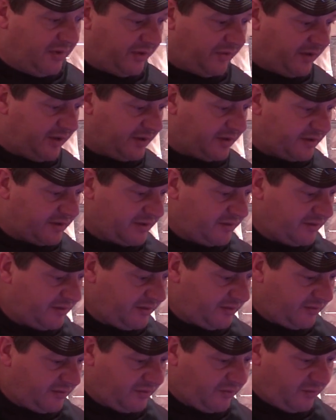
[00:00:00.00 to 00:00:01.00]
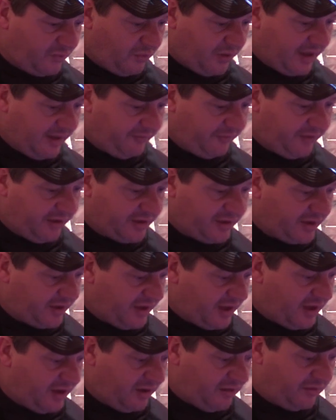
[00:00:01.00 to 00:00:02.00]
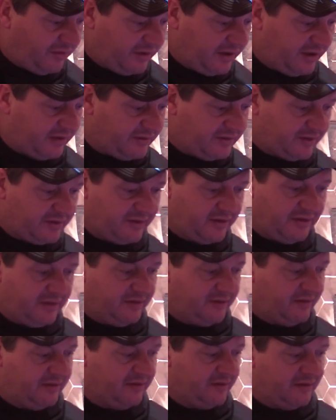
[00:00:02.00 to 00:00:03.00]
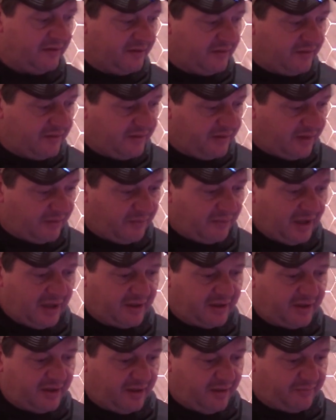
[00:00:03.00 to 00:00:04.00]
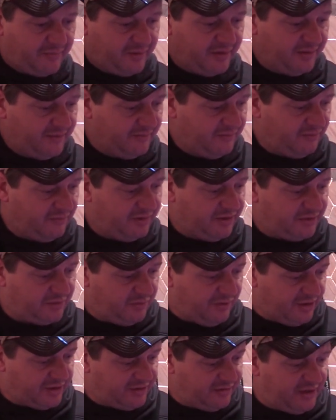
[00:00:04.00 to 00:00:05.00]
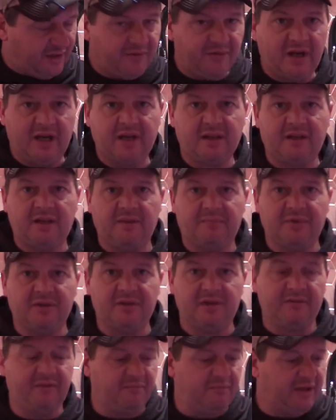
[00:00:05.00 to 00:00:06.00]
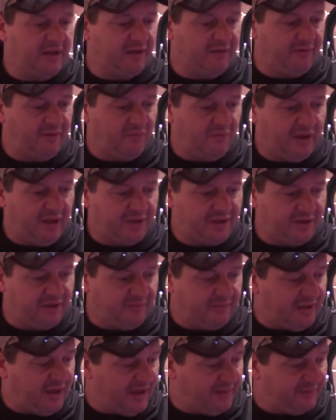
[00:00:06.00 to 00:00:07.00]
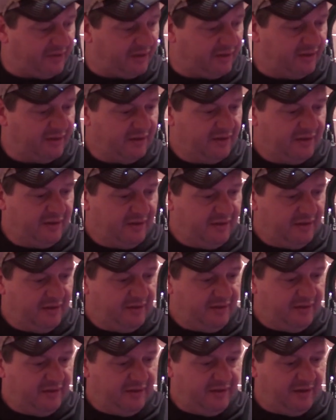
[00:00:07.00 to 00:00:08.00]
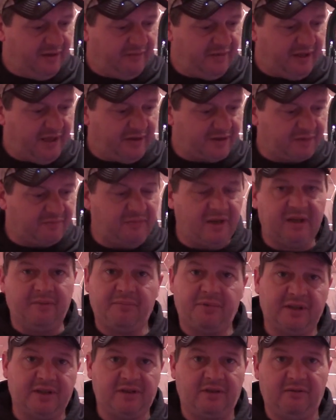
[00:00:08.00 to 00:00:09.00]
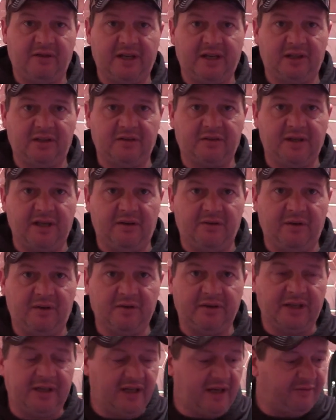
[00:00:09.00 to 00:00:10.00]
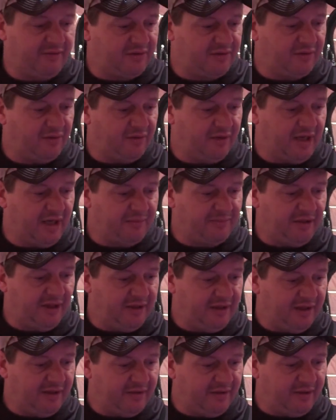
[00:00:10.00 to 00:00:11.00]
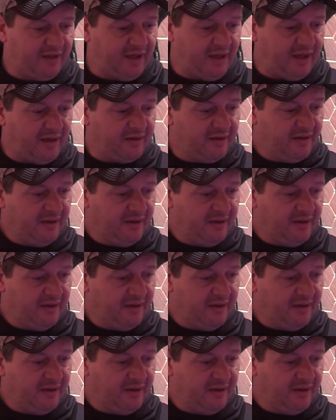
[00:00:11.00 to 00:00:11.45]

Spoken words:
this, the way I'm fishing now, is the rod tip. Just watching that rod tip is even better than watching a bobber, if you ask me. Plus, you don't gotta look down all day and have a sore neck by the end of the day.